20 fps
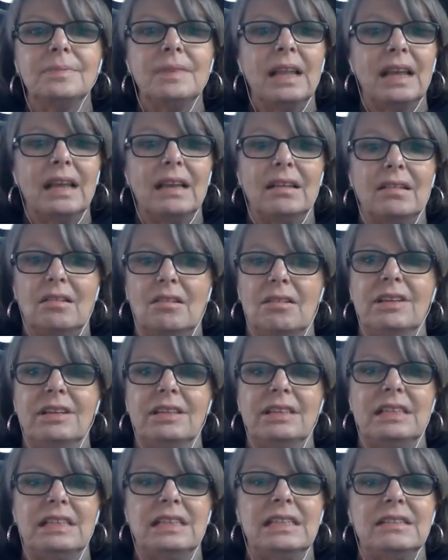and all they
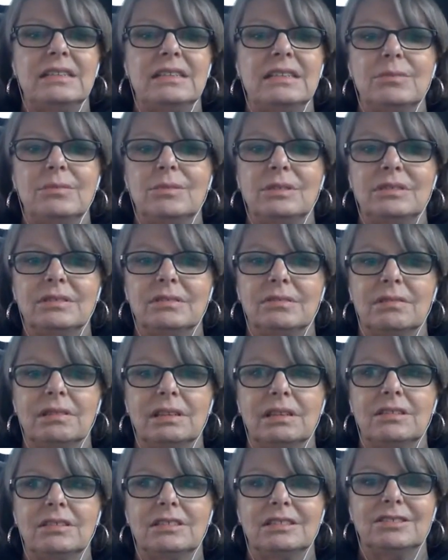needed was a
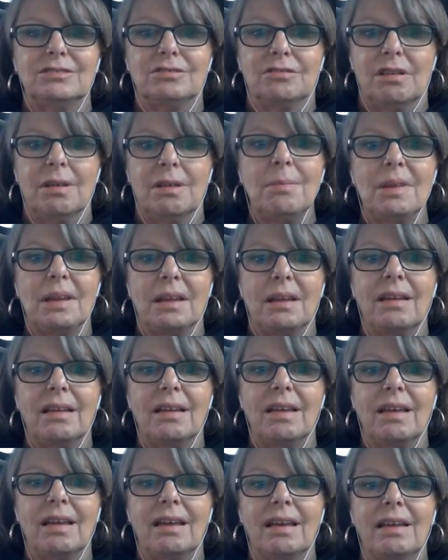really good scrubbing,
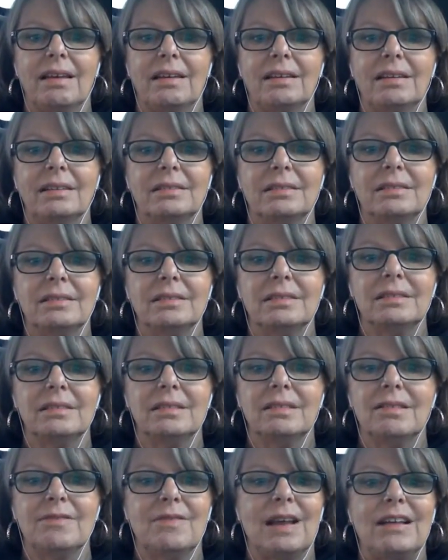and
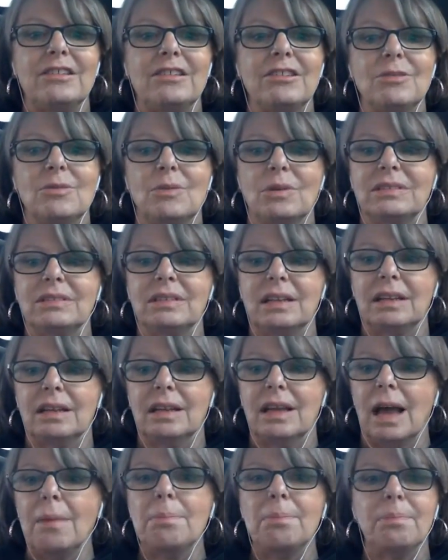the value went
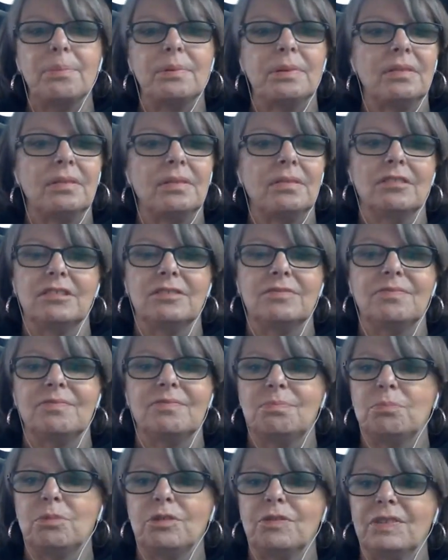up, and they're
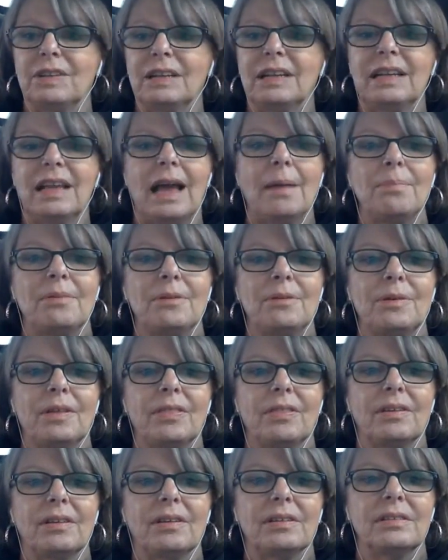perfectly happy with
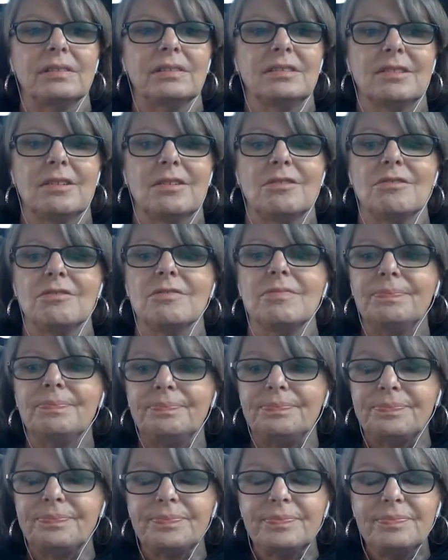it. So
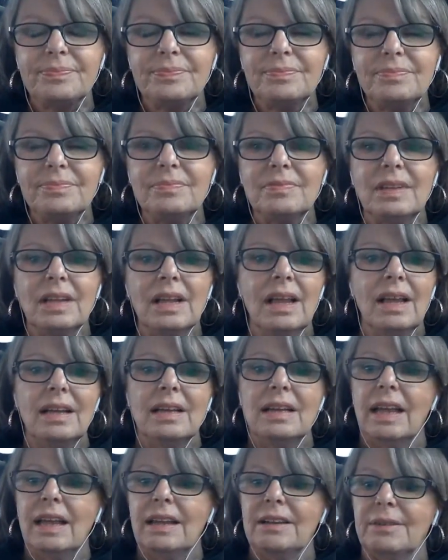
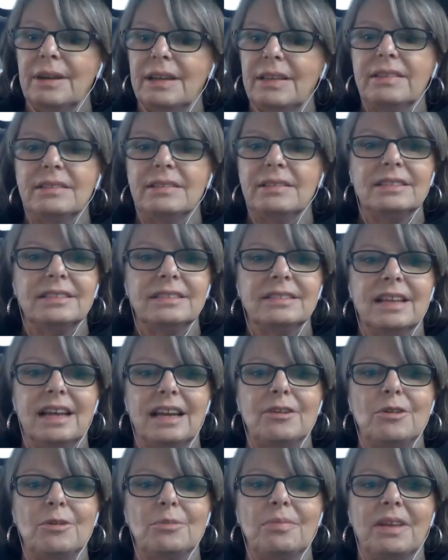anyway, I
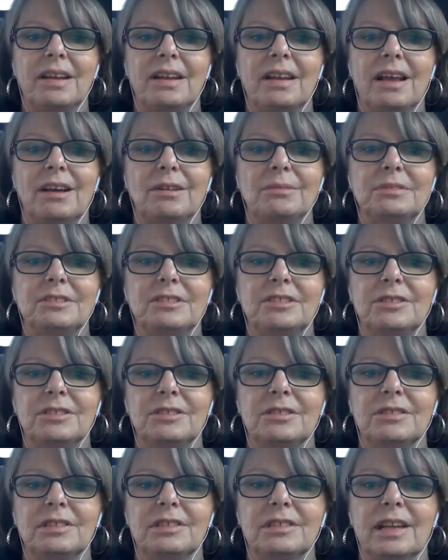hope that helps you
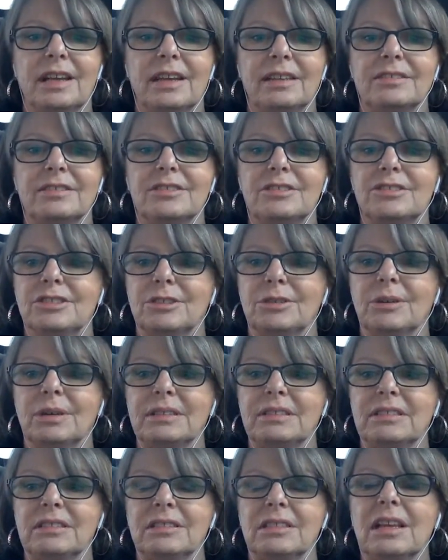and answers your
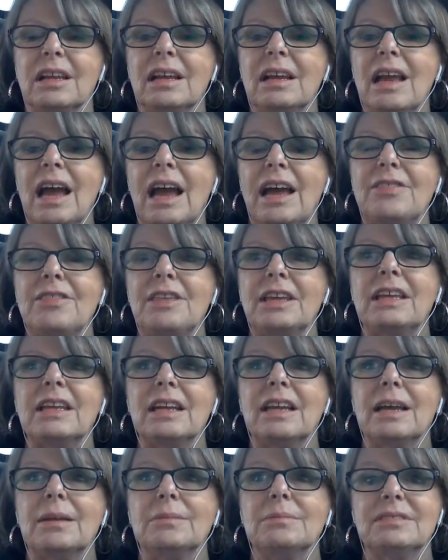questions. I think
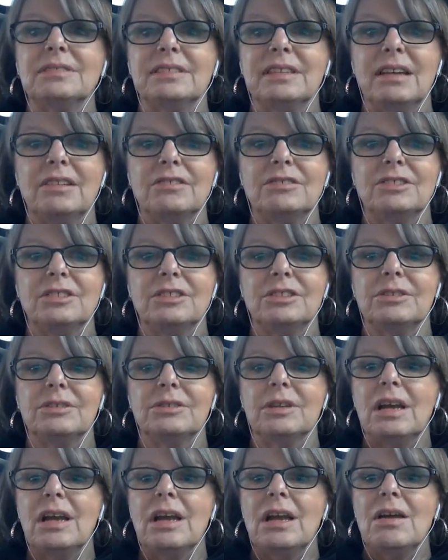it comes down to
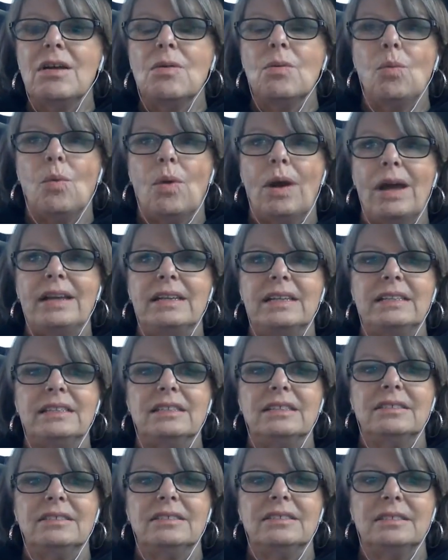what
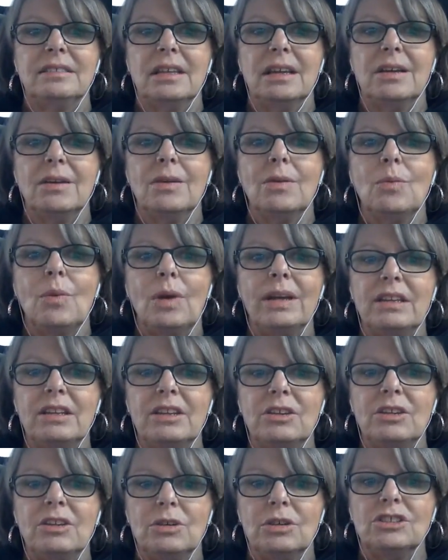
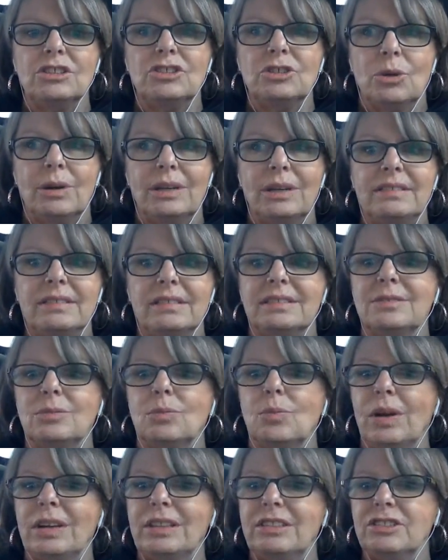your choice is.
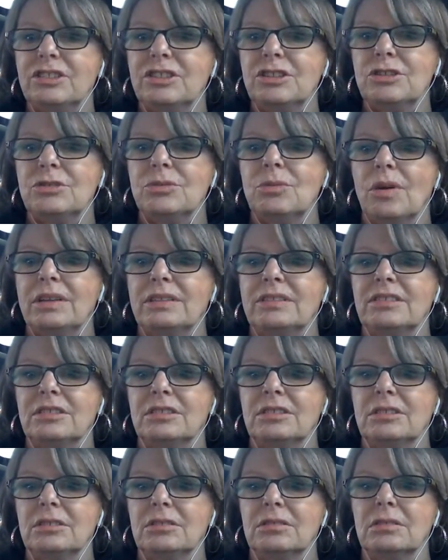What do you want to
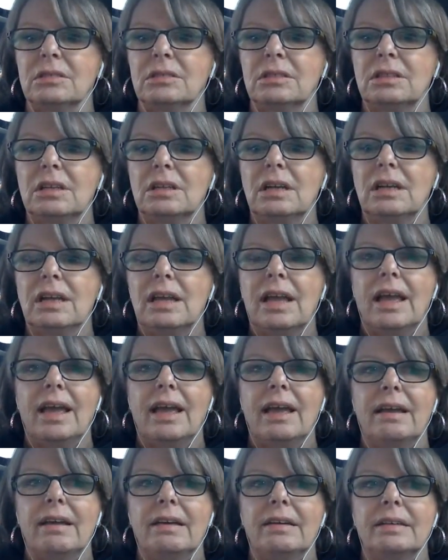do?
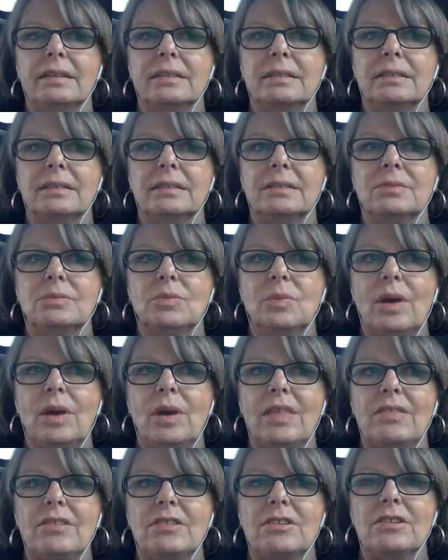And
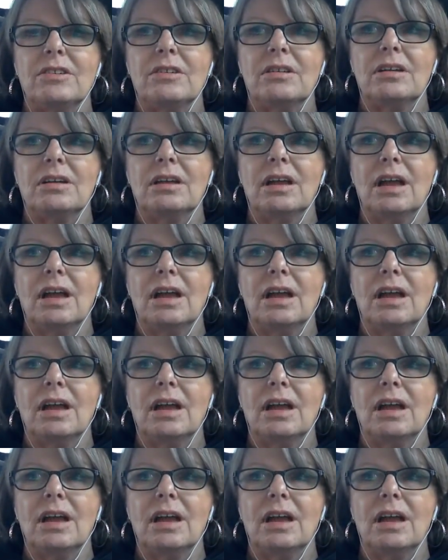whether,